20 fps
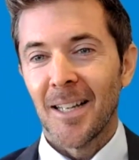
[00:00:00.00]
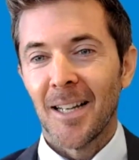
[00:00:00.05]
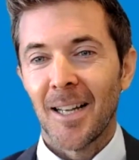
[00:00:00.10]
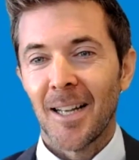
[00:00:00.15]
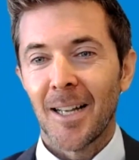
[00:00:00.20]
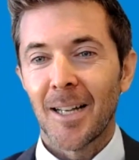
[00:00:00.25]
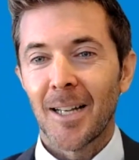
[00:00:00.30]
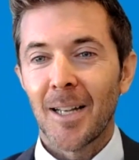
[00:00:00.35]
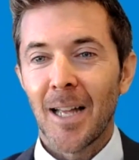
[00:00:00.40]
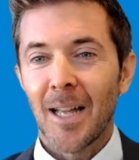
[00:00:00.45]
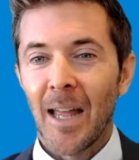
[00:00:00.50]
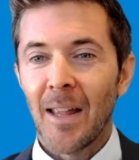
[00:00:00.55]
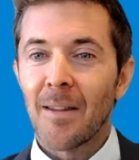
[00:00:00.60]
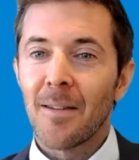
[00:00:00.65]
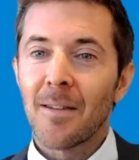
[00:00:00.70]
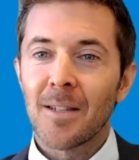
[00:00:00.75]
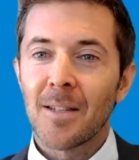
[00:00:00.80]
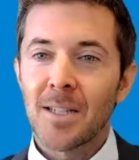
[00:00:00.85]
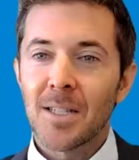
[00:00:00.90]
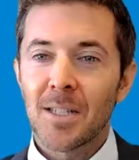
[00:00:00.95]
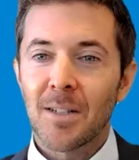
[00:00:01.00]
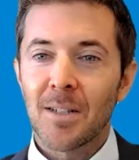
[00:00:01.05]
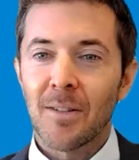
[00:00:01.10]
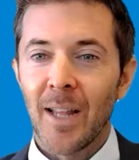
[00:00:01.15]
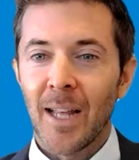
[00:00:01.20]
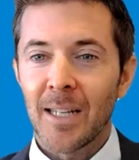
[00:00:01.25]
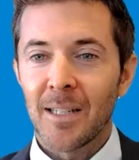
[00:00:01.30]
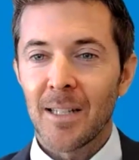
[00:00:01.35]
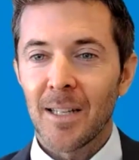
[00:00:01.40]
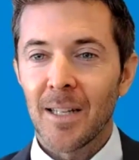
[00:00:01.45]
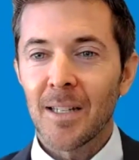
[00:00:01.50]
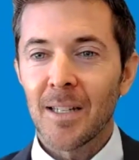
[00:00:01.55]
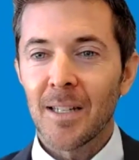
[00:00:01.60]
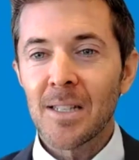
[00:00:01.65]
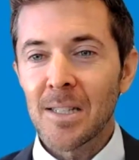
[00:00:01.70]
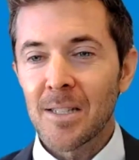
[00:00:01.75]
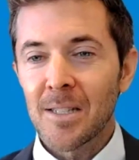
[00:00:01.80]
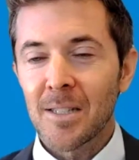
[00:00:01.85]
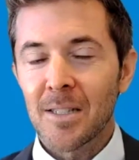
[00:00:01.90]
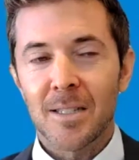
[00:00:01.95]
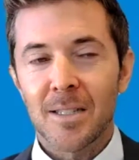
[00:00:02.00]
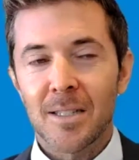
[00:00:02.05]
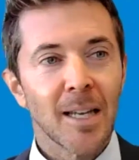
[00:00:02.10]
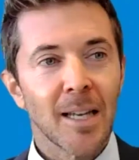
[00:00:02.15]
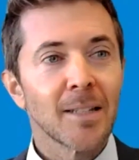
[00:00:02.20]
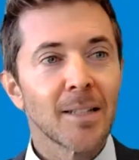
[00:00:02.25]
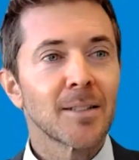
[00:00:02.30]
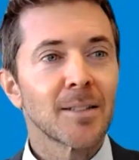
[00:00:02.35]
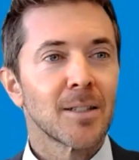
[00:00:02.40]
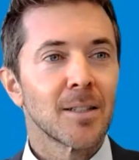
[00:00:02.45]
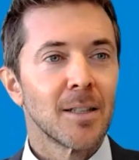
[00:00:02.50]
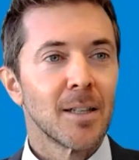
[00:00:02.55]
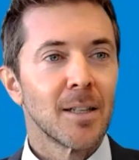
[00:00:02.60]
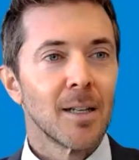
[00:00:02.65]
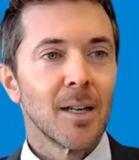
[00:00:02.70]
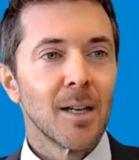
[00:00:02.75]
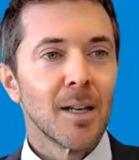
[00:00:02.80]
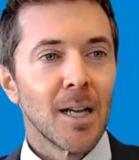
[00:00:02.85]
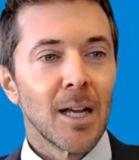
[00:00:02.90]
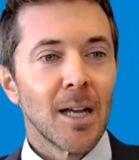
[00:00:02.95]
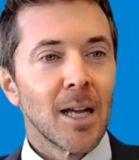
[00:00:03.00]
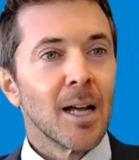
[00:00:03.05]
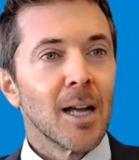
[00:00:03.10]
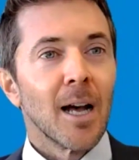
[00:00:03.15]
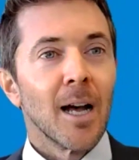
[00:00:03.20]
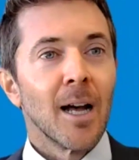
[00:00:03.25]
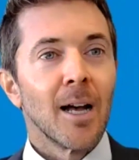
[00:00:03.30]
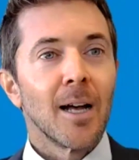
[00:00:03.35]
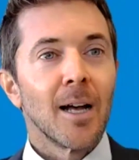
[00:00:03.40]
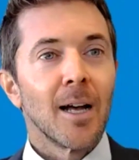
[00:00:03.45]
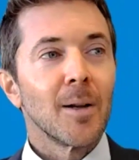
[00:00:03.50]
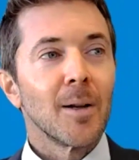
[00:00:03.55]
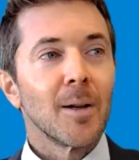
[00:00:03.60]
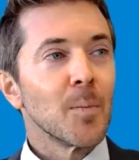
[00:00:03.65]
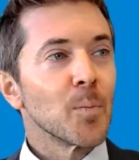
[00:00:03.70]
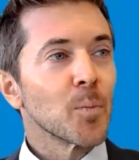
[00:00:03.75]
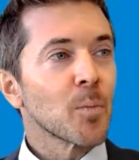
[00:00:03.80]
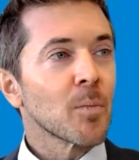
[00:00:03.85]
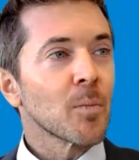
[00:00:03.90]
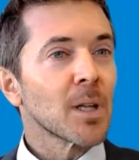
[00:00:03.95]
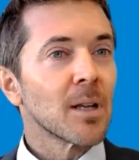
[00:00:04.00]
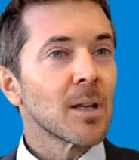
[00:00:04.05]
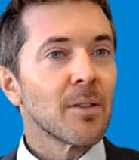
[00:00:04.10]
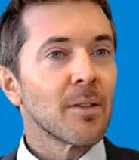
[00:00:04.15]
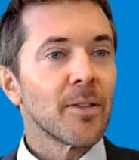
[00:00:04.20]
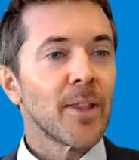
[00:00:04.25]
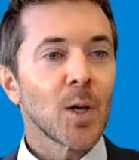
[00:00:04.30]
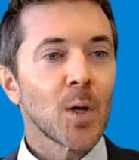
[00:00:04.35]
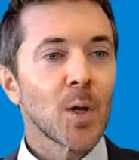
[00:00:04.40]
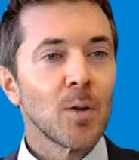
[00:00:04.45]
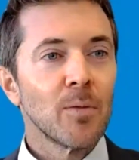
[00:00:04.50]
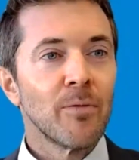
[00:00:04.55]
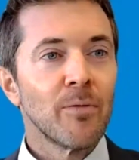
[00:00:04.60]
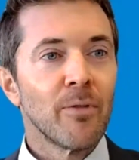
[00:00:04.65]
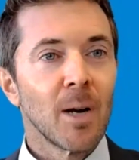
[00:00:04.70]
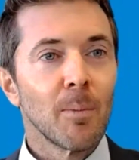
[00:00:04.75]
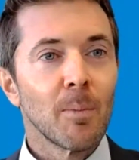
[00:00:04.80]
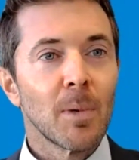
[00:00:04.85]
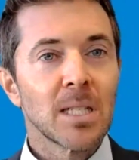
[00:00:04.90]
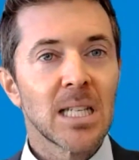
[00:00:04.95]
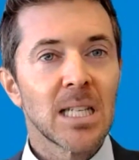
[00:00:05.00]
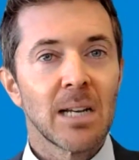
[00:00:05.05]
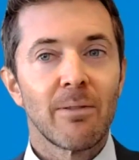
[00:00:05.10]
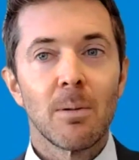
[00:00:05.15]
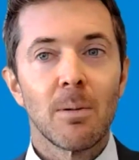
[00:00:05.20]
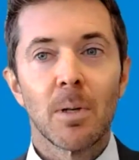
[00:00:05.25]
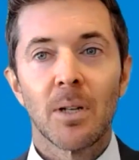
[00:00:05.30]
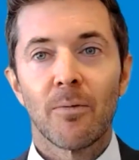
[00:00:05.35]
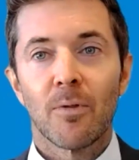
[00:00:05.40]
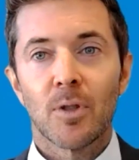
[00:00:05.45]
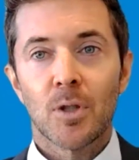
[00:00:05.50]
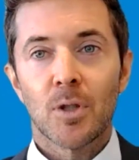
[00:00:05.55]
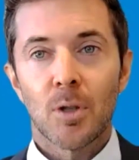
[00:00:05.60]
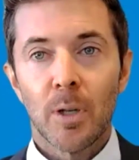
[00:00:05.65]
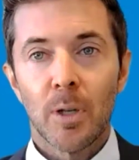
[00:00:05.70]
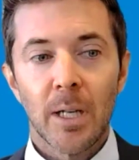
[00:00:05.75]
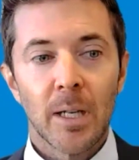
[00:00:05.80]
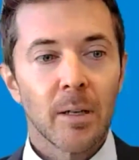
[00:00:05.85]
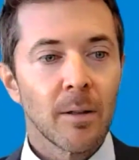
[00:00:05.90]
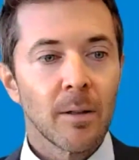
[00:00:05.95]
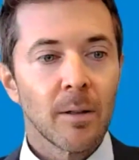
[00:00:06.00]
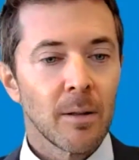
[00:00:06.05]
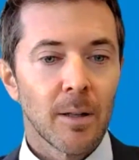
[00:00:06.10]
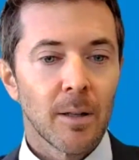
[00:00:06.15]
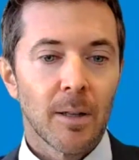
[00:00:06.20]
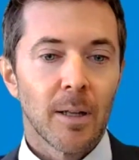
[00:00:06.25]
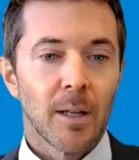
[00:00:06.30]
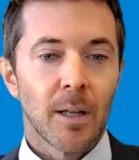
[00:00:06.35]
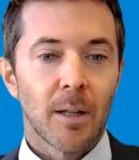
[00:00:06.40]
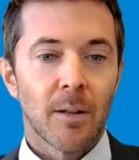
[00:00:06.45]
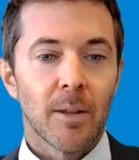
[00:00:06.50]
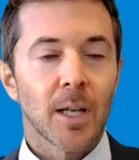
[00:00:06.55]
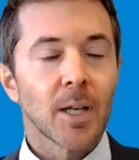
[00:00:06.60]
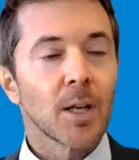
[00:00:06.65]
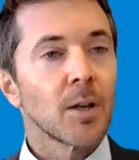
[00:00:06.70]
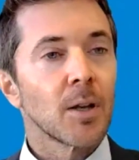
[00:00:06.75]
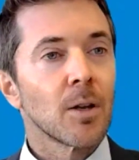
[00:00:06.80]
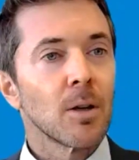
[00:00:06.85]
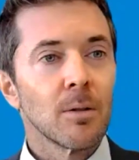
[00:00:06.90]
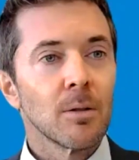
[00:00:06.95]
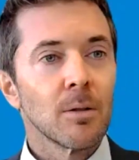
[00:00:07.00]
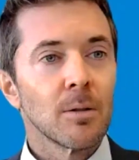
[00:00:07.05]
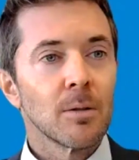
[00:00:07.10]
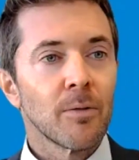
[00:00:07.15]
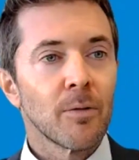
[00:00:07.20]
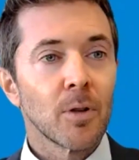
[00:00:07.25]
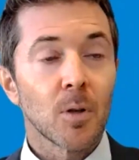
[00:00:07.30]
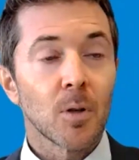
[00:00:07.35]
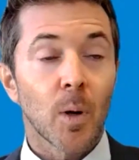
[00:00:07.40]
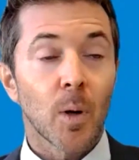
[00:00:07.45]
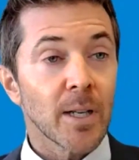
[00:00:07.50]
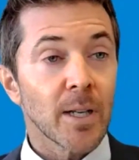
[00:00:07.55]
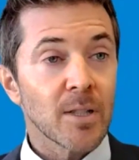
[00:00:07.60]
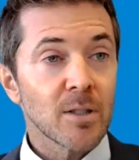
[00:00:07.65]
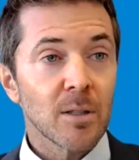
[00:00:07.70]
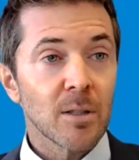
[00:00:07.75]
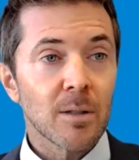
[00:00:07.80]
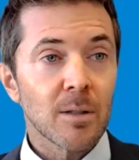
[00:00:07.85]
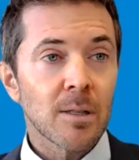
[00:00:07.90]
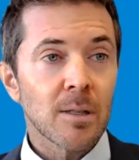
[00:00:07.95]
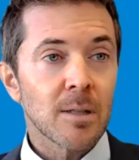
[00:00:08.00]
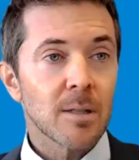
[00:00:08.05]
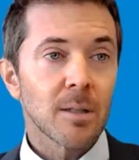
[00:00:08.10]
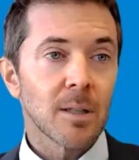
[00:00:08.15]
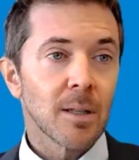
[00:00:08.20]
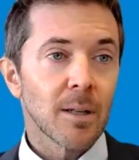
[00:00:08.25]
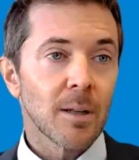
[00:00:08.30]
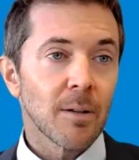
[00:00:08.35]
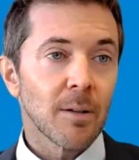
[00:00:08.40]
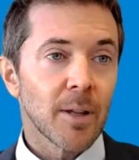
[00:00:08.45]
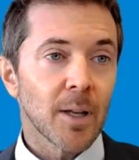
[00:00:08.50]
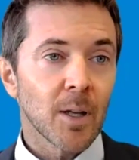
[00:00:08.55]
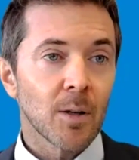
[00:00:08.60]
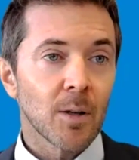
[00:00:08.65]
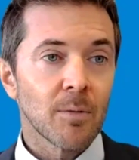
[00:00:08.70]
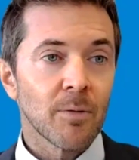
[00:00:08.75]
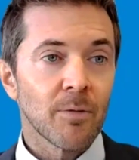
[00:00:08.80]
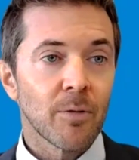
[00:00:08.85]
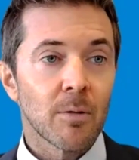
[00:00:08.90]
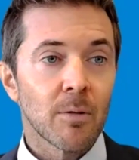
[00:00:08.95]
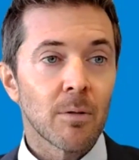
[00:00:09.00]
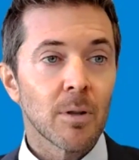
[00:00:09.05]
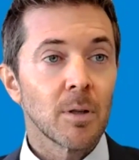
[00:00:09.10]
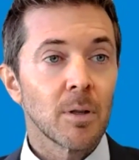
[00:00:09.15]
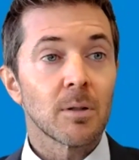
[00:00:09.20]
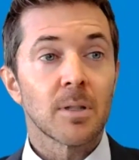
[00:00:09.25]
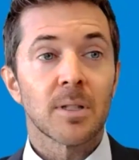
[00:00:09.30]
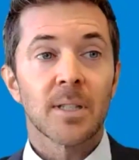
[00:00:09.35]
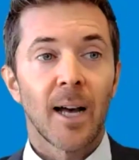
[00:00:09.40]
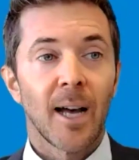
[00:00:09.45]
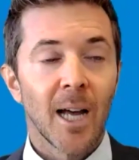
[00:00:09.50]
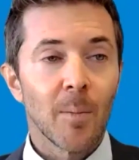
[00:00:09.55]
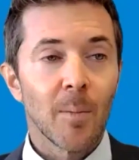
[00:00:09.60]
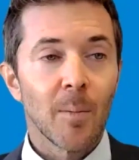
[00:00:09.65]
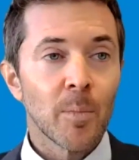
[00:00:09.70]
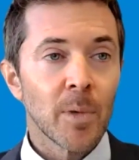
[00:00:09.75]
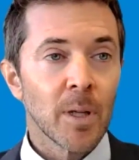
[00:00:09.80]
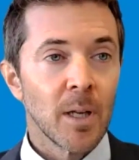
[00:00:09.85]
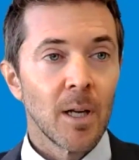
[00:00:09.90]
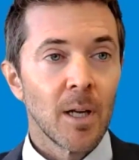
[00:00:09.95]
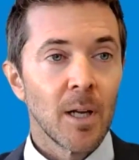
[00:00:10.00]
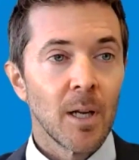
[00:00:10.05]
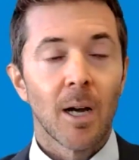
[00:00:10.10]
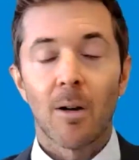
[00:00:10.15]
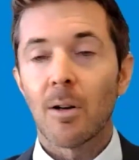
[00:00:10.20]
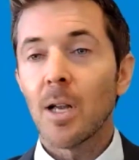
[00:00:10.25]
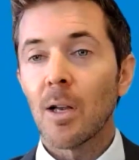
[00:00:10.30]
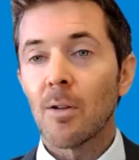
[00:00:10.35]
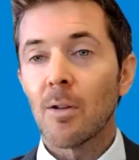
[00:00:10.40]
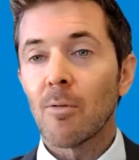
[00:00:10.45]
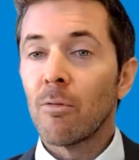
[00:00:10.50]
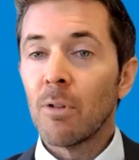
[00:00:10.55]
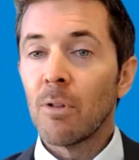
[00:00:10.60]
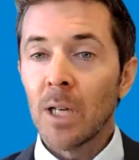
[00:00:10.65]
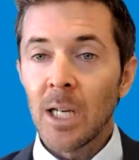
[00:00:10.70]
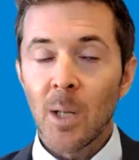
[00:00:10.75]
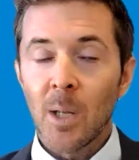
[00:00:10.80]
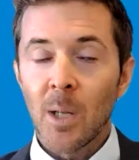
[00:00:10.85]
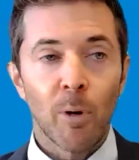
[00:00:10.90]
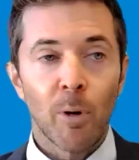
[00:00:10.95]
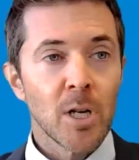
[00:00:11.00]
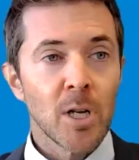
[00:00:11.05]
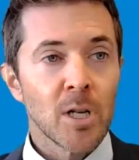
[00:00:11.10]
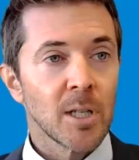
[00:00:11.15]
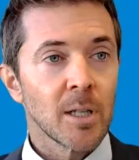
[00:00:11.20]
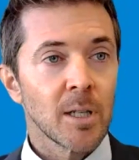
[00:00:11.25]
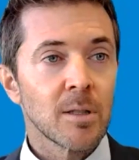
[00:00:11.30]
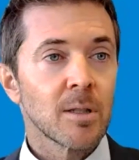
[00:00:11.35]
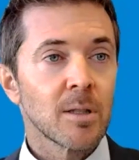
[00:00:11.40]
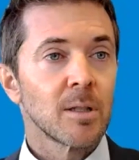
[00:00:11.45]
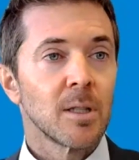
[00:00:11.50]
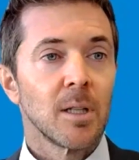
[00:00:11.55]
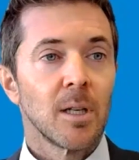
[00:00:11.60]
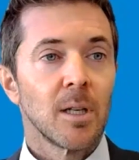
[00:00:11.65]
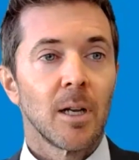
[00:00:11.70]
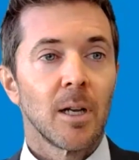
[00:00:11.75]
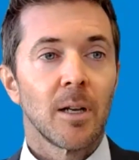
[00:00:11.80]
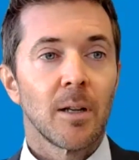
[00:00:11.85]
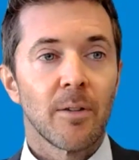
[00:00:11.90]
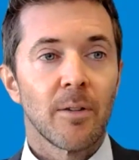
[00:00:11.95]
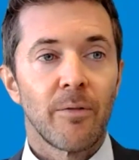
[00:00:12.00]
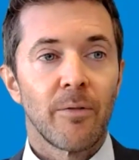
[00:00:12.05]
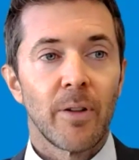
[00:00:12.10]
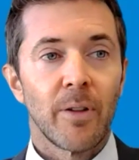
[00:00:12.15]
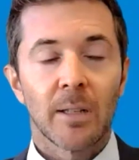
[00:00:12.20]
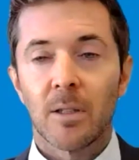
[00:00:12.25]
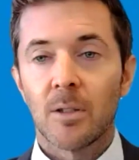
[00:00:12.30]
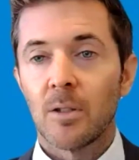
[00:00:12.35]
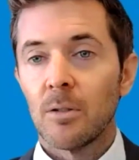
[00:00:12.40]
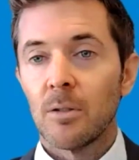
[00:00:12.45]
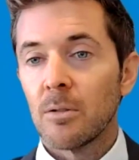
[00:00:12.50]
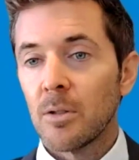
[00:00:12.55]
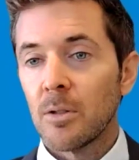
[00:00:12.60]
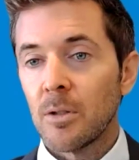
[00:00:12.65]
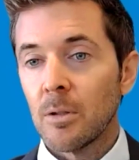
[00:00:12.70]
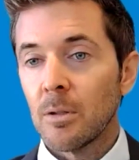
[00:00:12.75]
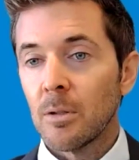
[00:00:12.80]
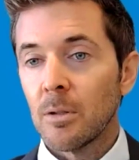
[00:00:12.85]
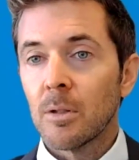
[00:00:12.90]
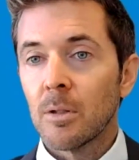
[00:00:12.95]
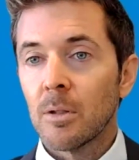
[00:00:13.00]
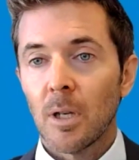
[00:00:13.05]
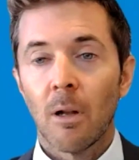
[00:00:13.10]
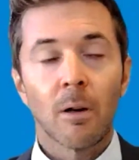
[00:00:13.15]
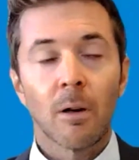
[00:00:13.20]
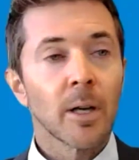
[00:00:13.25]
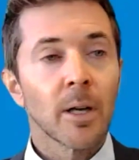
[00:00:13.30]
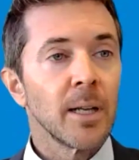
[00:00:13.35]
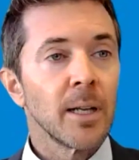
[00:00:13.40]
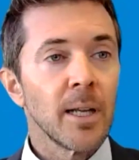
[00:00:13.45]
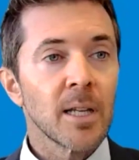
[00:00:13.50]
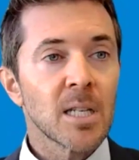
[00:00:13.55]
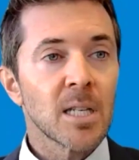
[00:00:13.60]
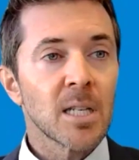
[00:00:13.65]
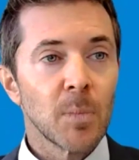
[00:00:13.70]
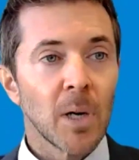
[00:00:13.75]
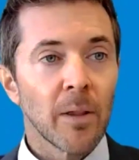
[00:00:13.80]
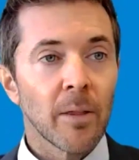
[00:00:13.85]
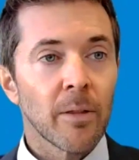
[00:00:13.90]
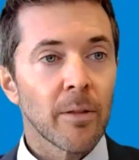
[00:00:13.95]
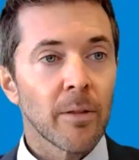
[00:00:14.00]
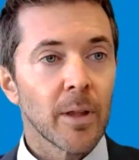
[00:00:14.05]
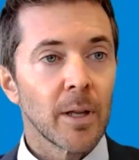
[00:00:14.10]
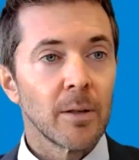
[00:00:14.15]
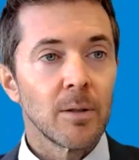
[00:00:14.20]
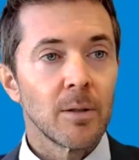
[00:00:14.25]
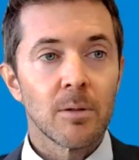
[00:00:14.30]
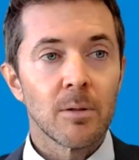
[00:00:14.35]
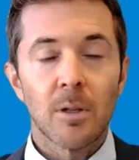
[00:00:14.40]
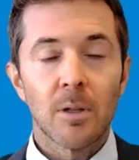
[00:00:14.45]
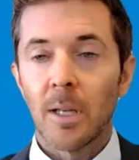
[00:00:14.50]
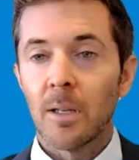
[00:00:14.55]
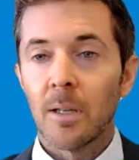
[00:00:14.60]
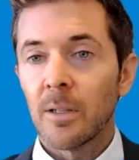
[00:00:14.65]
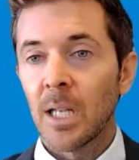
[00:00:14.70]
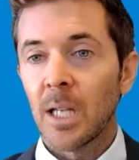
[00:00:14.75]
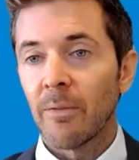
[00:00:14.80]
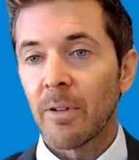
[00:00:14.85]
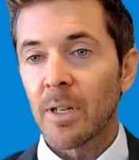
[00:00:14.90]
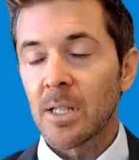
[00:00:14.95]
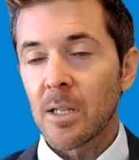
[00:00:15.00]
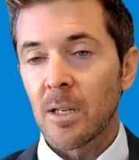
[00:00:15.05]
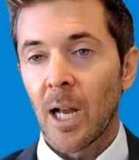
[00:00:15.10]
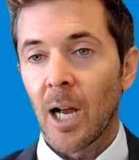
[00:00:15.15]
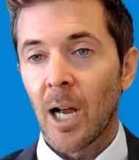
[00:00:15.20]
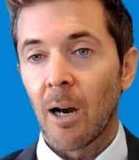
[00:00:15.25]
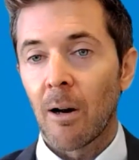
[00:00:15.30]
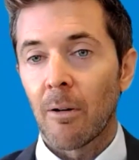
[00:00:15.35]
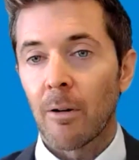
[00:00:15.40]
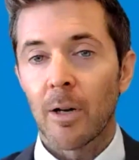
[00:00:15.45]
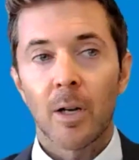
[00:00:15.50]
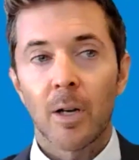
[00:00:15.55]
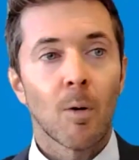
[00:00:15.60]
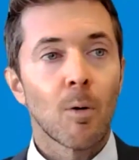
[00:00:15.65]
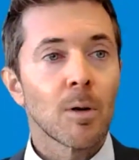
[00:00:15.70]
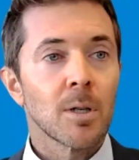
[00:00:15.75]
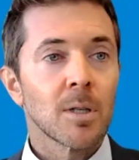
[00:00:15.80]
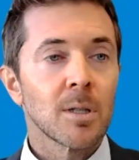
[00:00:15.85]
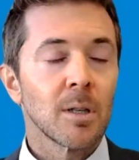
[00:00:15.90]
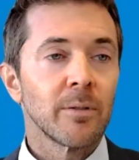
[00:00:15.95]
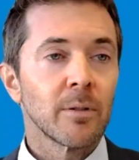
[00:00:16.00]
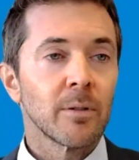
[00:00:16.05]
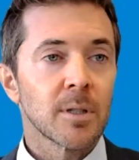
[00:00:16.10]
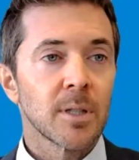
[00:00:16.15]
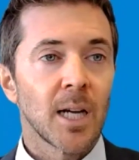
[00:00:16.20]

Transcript: And that is it. Thank you very much, everybody, for joining. Thank you for your questions. Thank you for your time. I really appreciate the fact that you do log in each month and give us an hour and a quarter of your